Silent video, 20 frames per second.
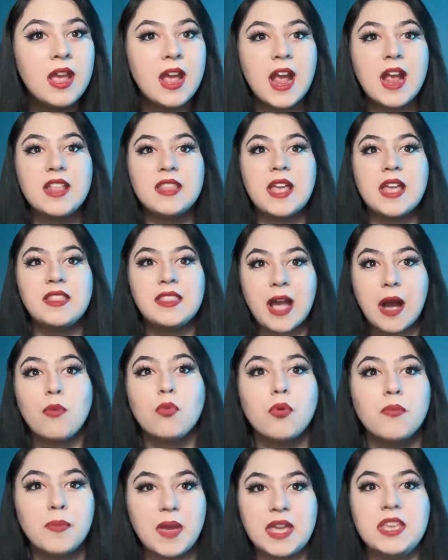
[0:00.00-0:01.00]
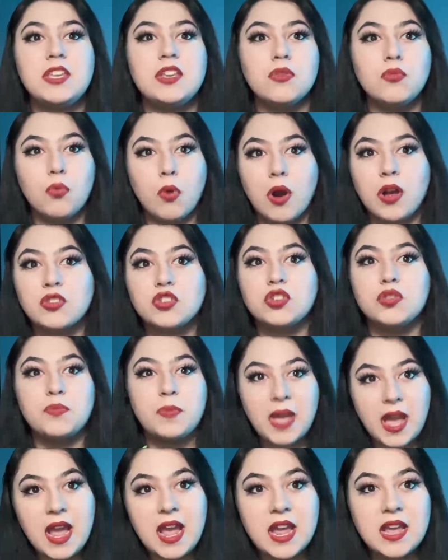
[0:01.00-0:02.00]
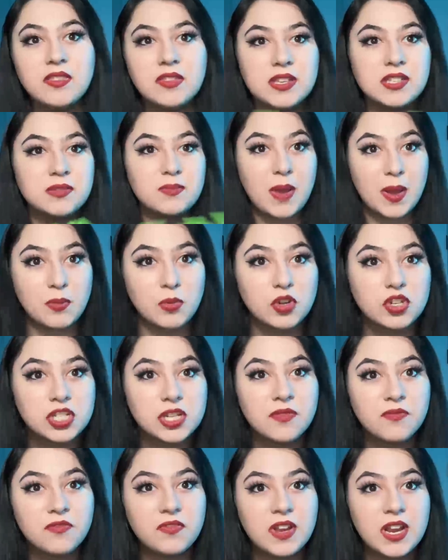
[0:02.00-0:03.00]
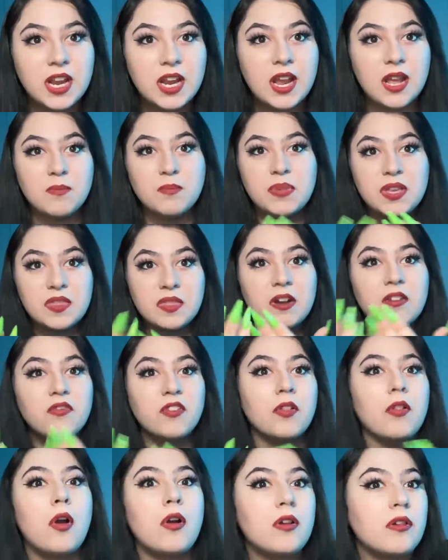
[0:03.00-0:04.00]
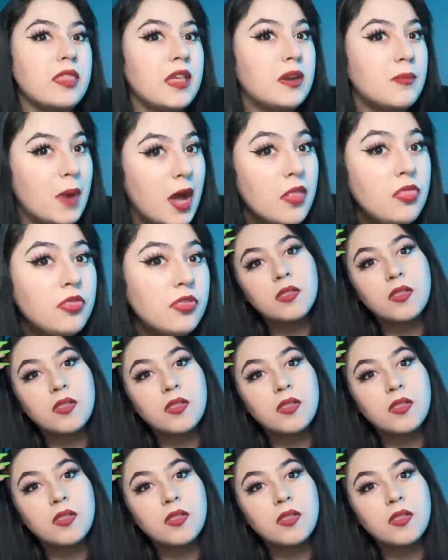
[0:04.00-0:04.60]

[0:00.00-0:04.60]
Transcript: And then that will make you want to pay this membership fee and be there for longer than a month?